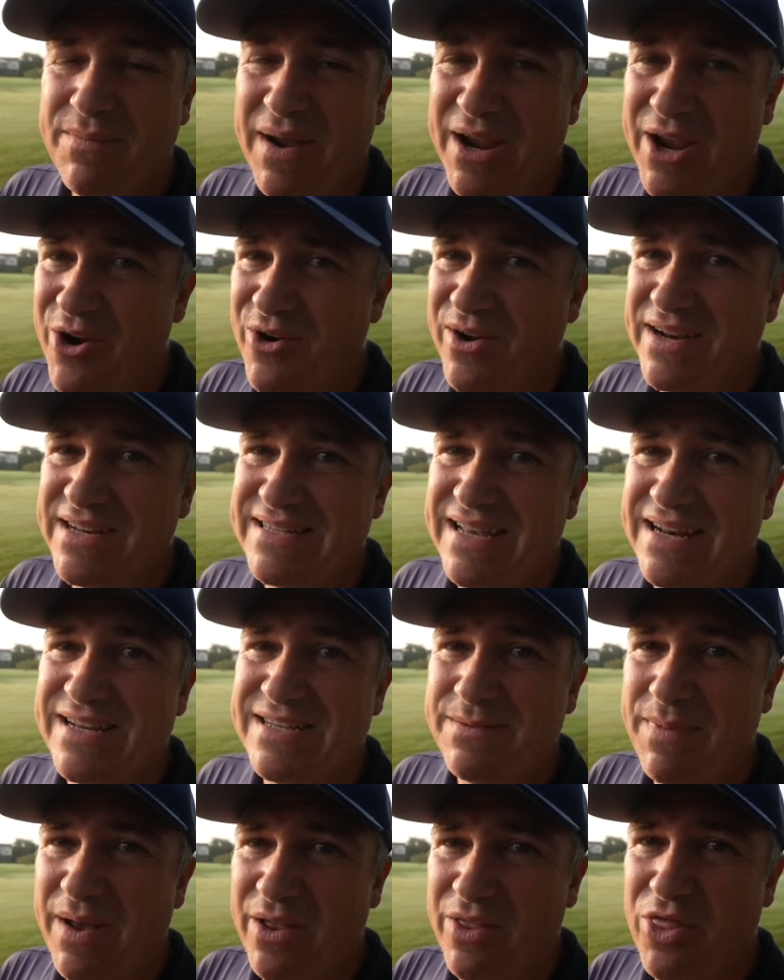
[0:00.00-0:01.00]
My current set
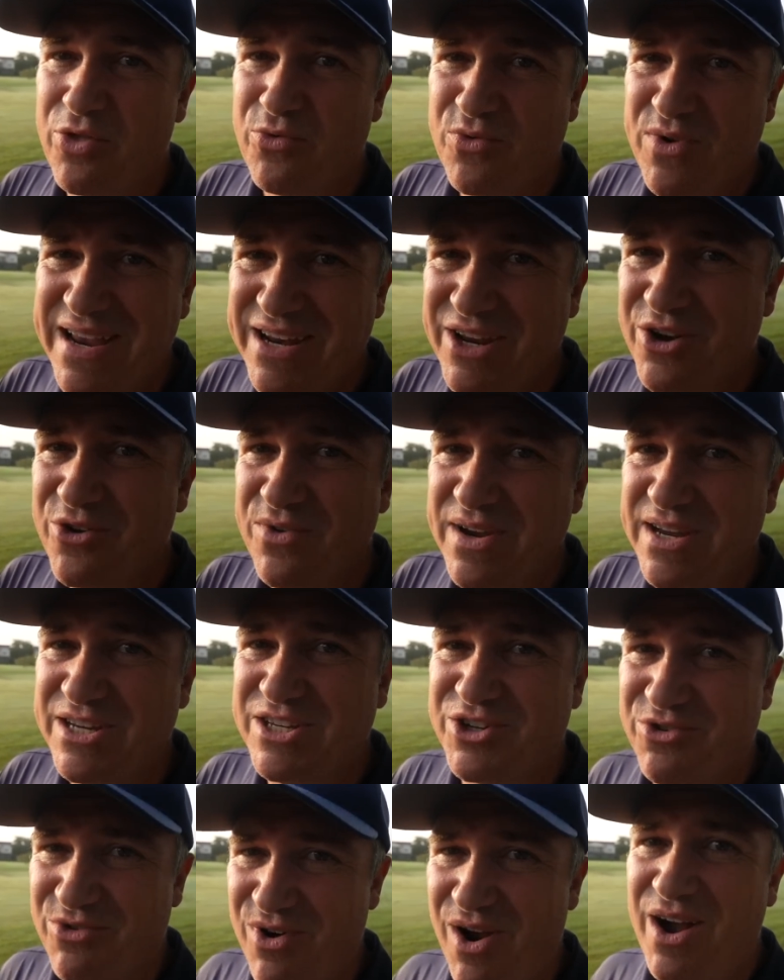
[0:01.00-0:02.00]
is about three degrees
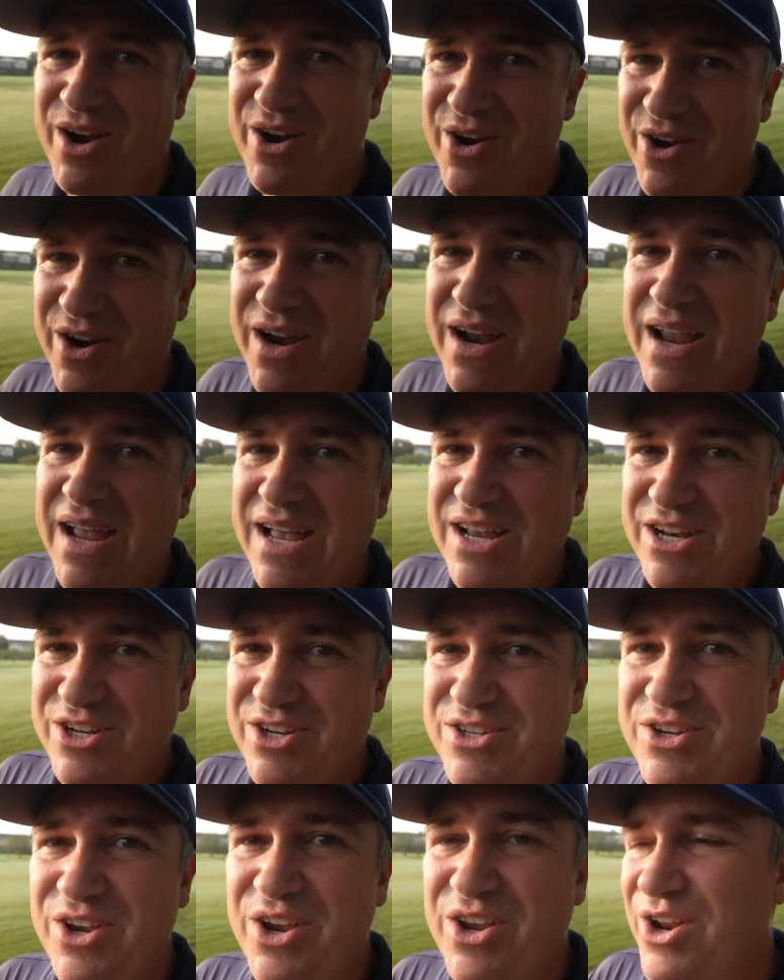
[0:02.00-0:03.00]
stronger,
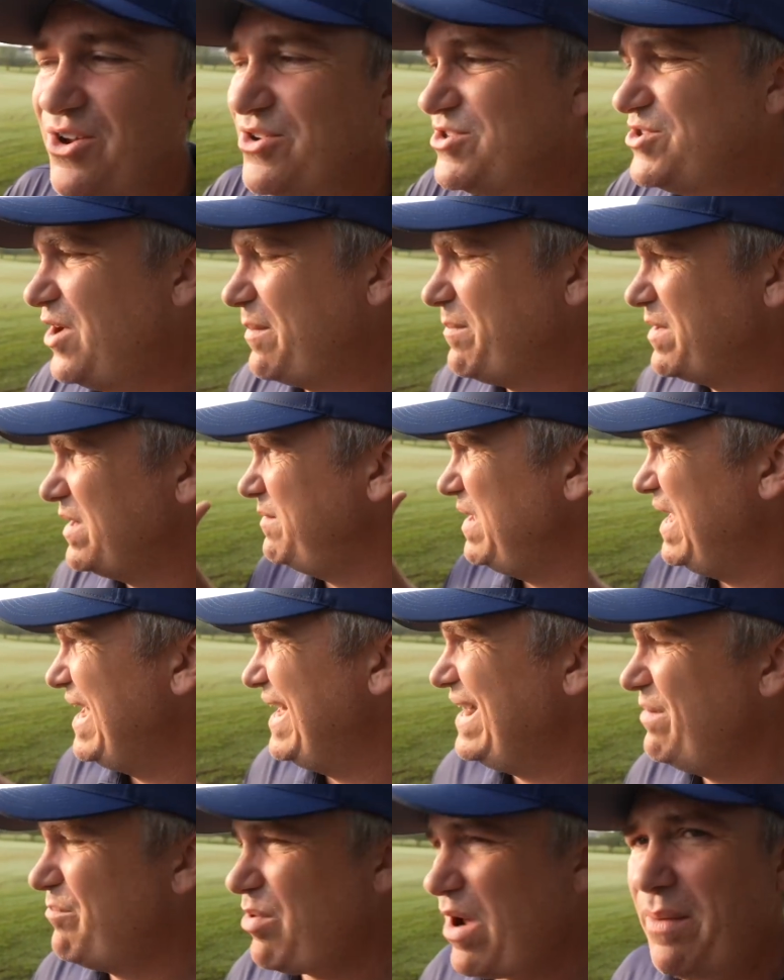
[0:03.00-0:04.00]
just so you know. So I'm gonna be
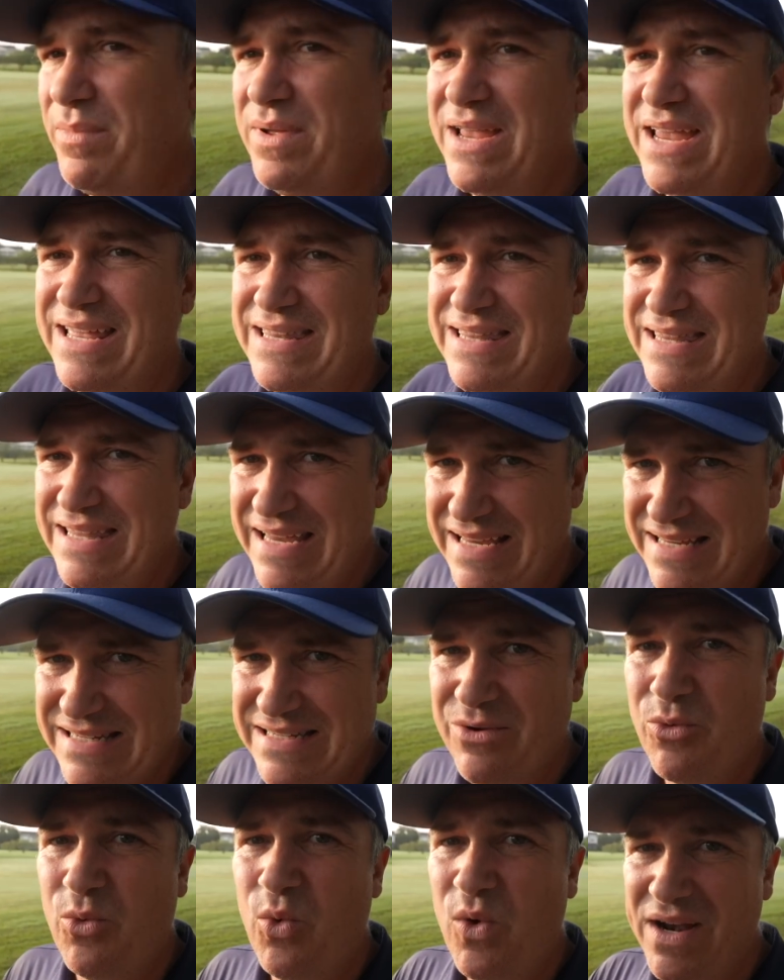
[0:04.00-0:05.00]
hitting probably at
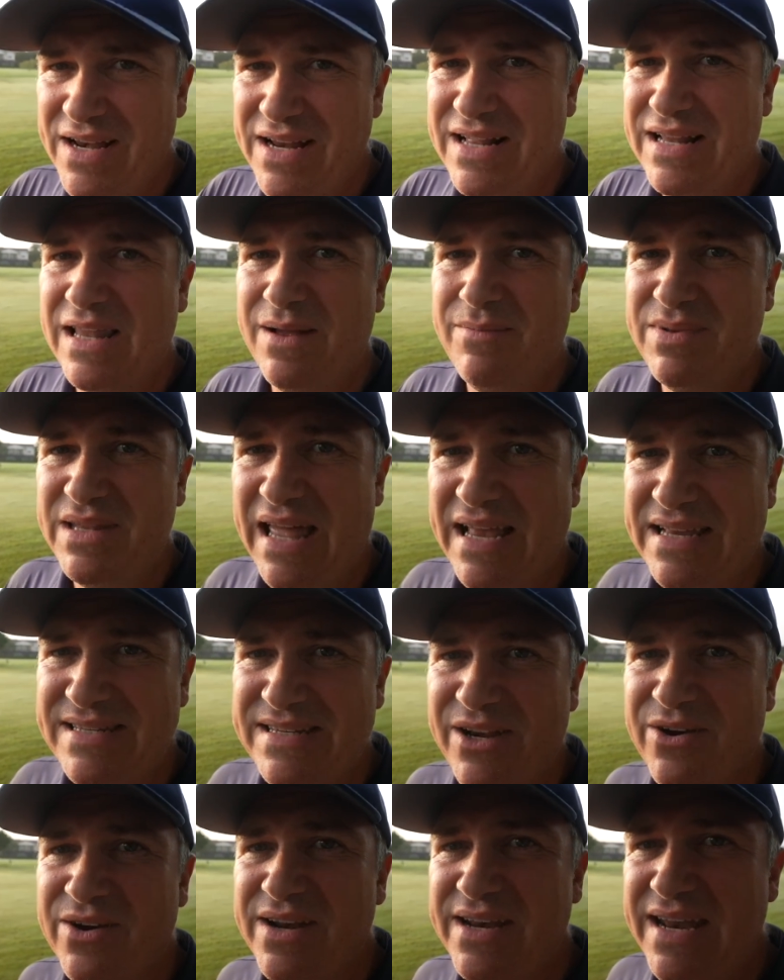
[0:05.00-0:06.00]
least one club less
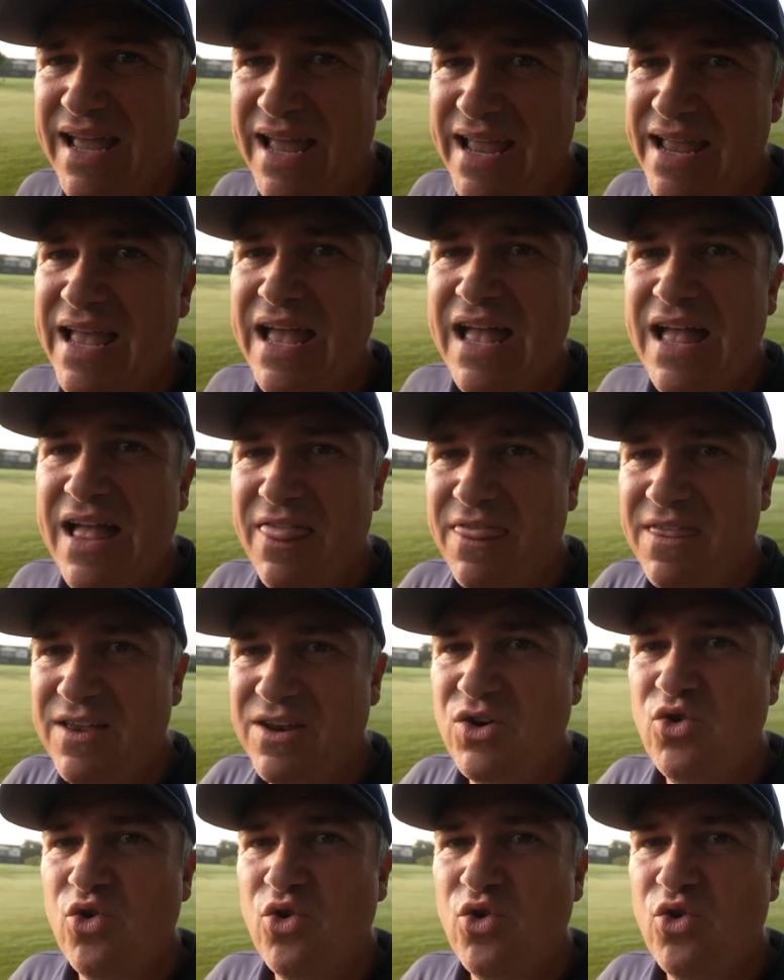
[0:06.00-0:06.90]
here today than